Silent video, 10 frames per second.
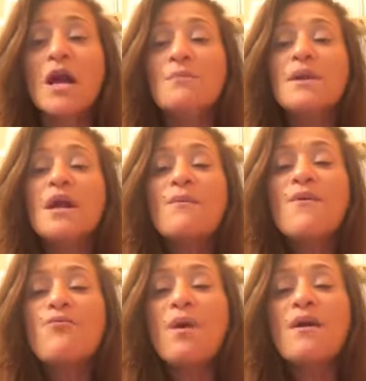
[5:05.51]
Become
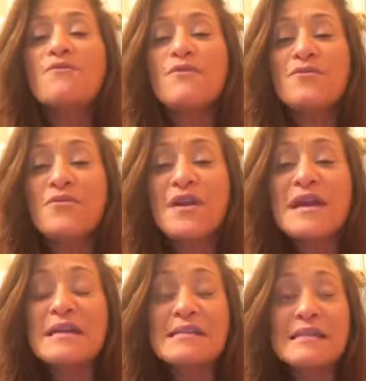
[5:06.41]
aware of the
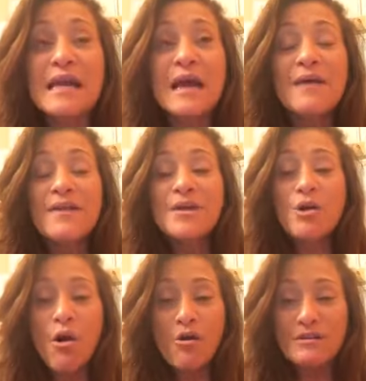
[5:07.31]
things that
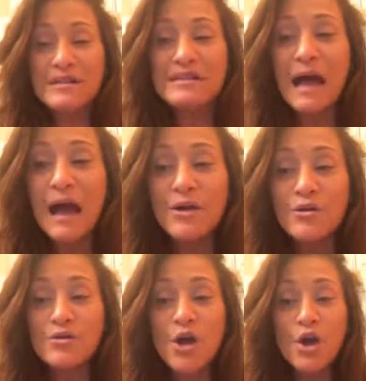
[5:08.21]
your heart
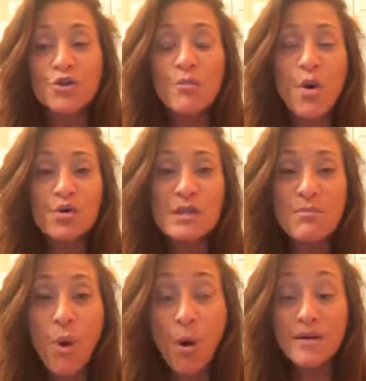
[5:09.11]
desires. The most
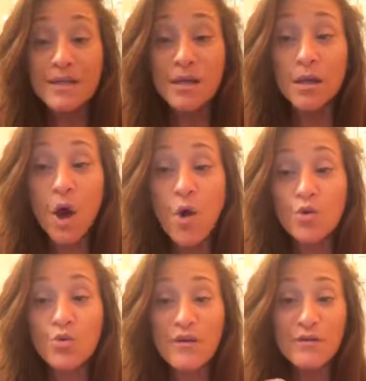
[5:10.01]
important
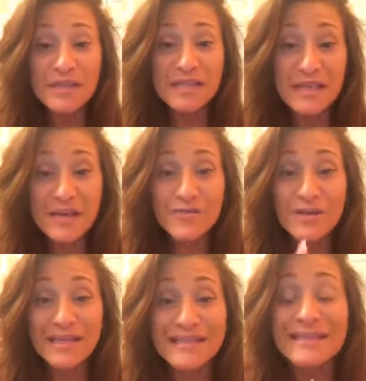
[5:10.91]
loan we receive
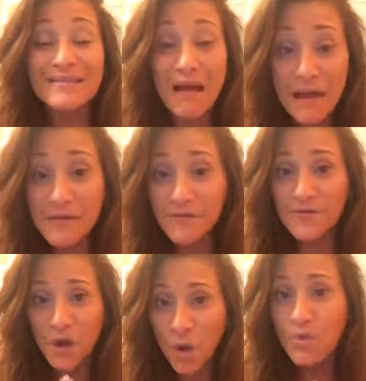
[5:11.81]
is life.
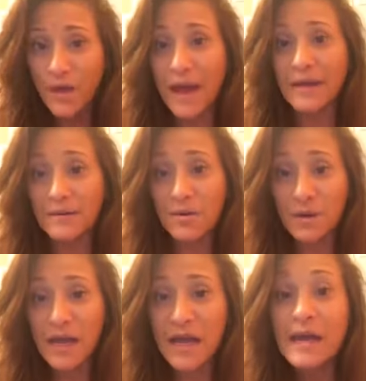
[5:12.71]
Know that,
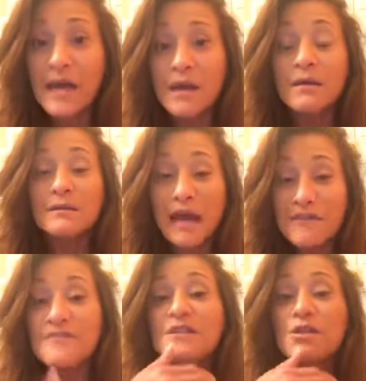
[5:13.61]
okay?
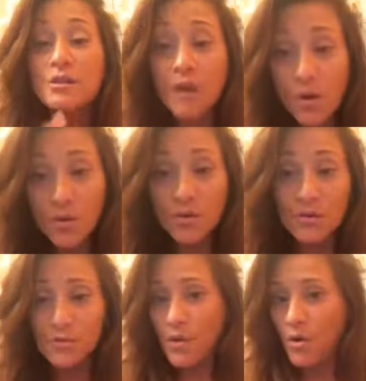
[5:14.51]
Life is a
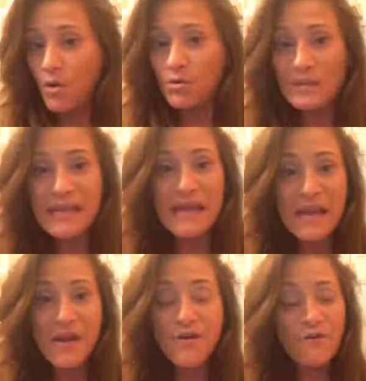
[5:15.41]
loan. We're only
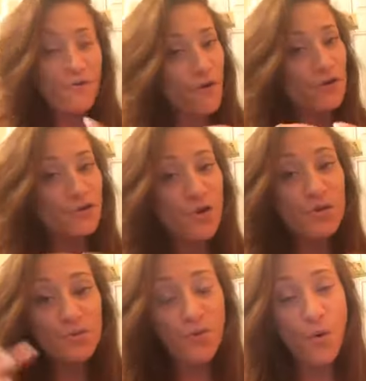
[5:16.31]
here for a
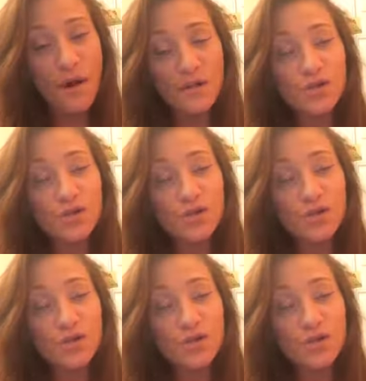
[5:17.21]
certain point.